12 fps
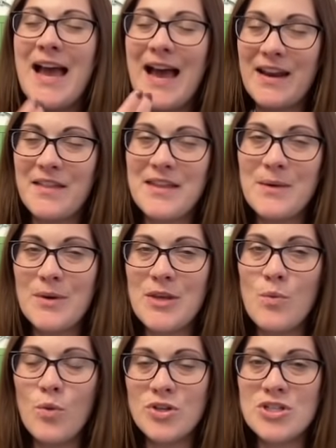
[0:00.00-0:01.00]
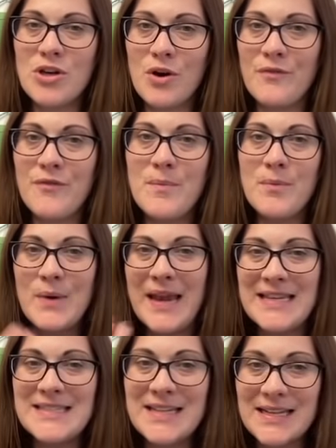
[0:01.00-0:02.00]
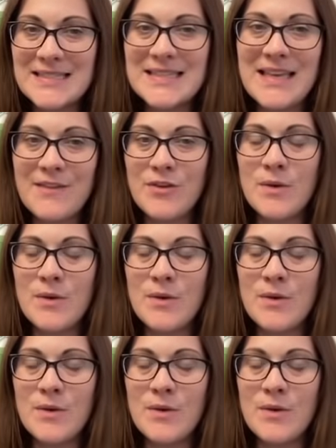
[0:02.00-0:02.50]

And I think when you watch a lot of football, it does give